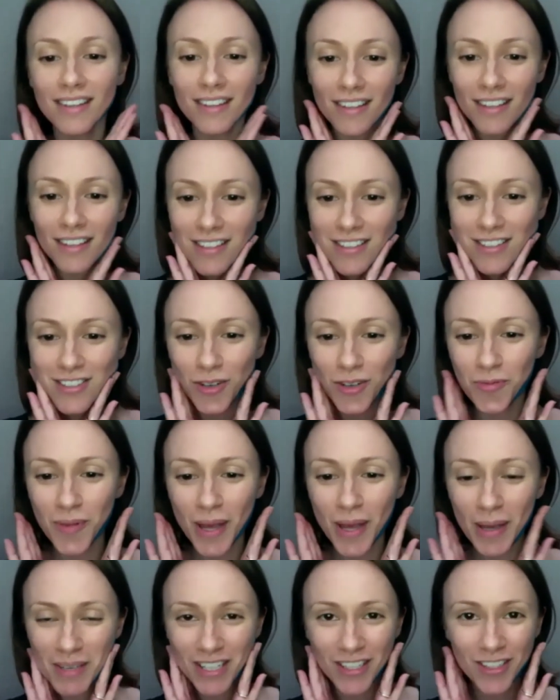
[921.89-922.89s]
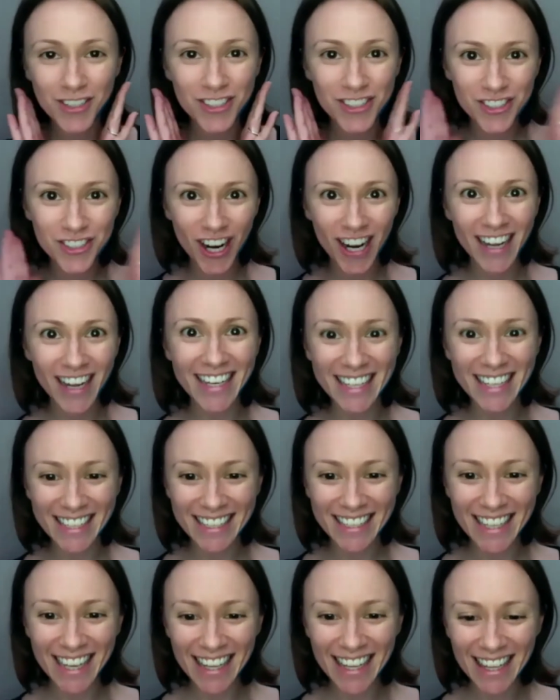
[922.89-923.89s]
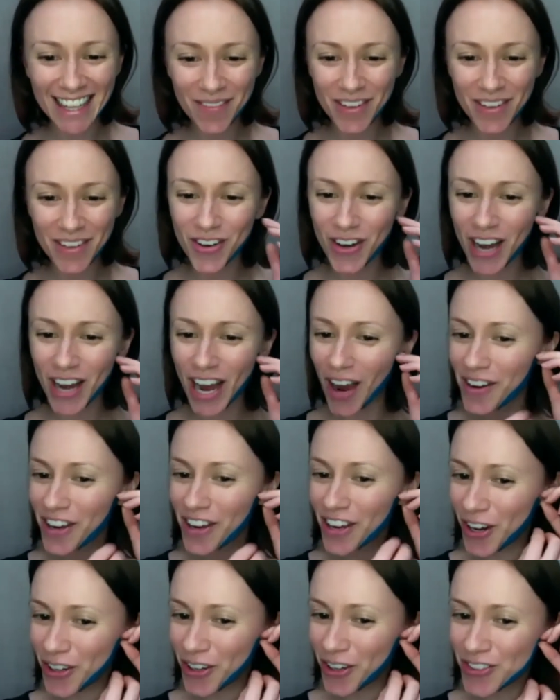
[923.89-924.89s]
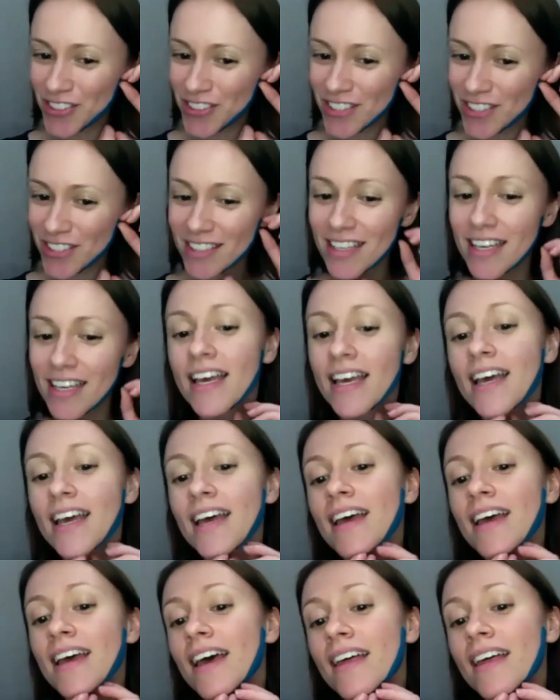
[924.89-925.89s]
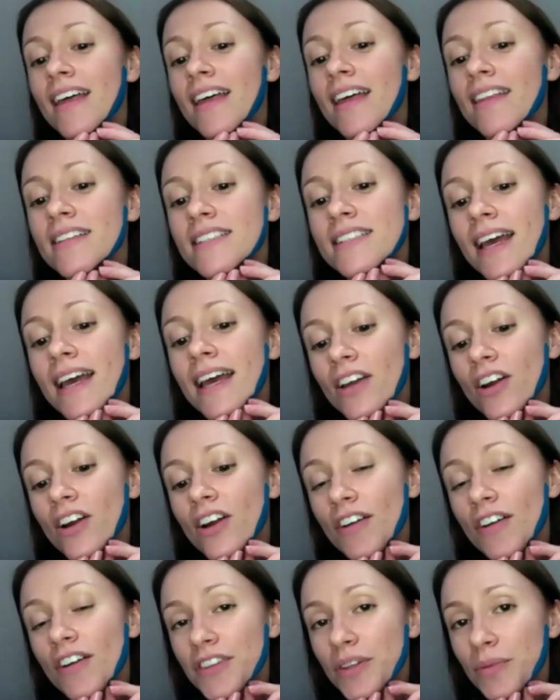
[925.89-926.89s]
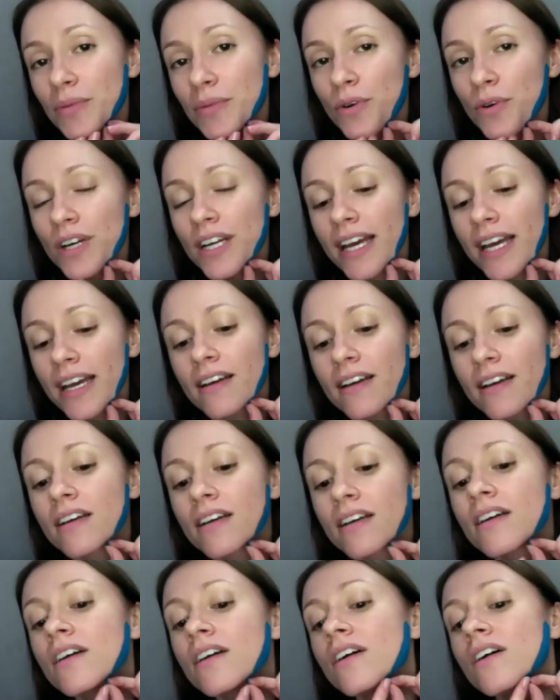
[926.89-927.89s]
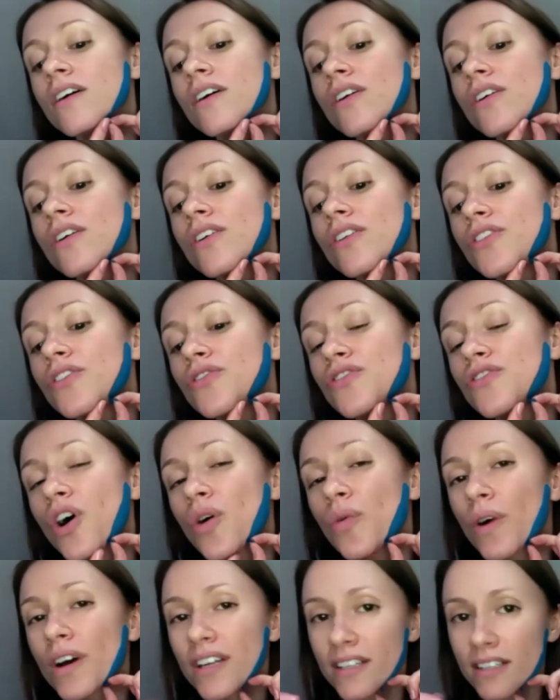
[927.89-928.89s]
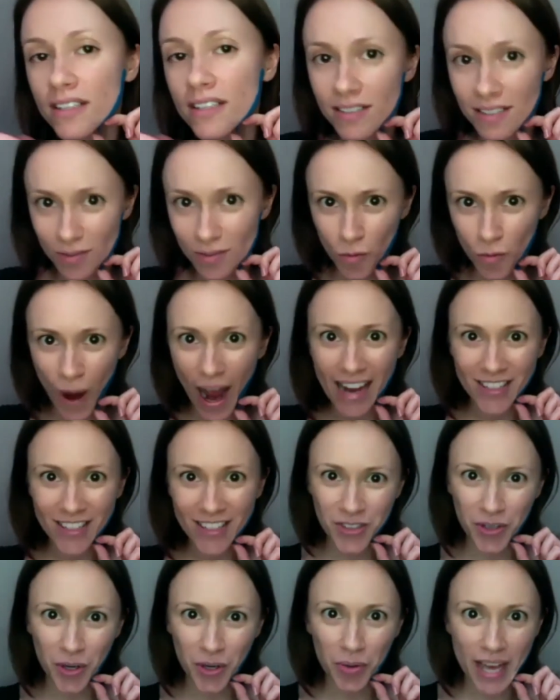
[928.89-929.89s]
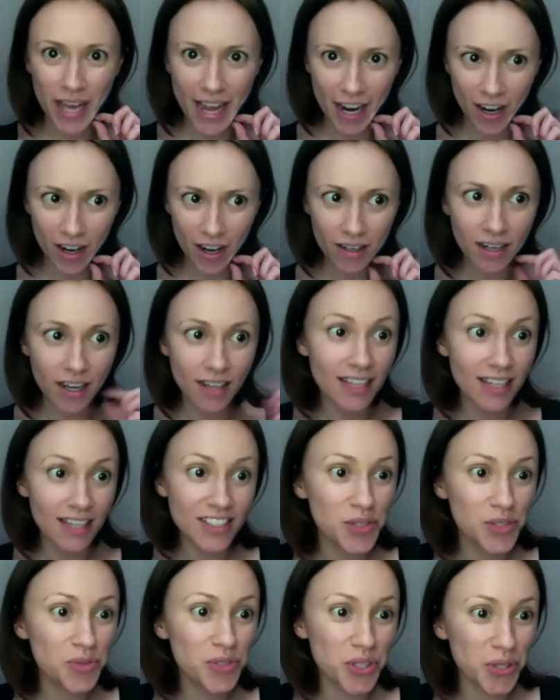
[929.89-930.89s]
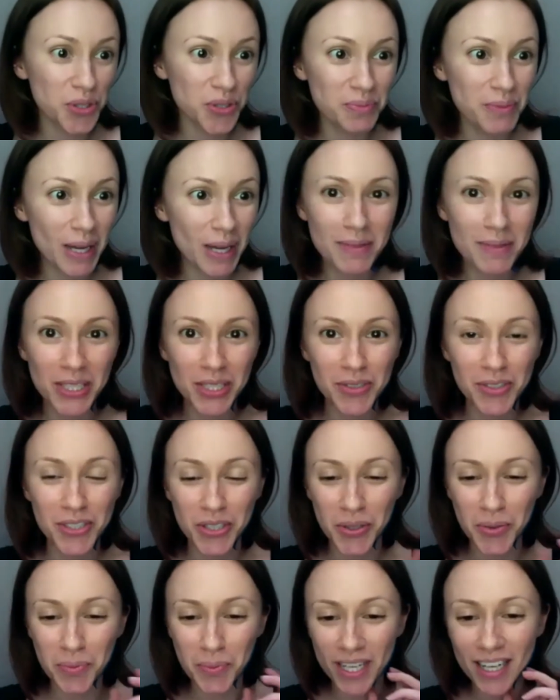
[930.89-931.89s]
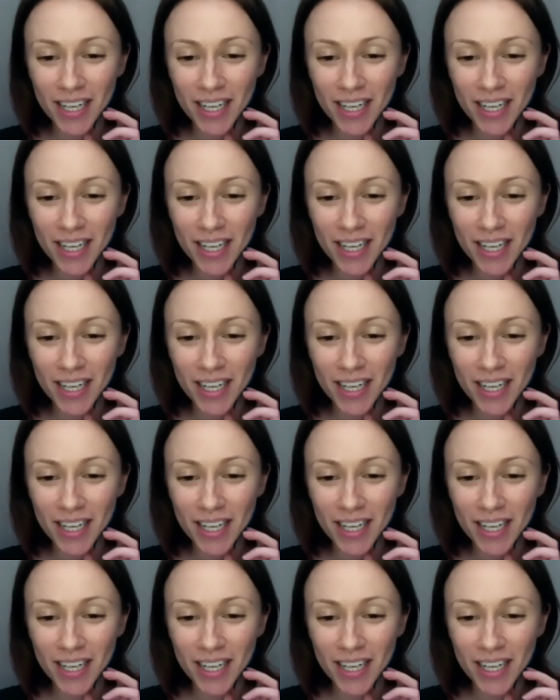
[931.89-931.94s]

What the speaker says: So maybe you should try it and let me know how it goes. And to take it off in the morning, you don't want to wax your own hair, unless you do, maybe you do, but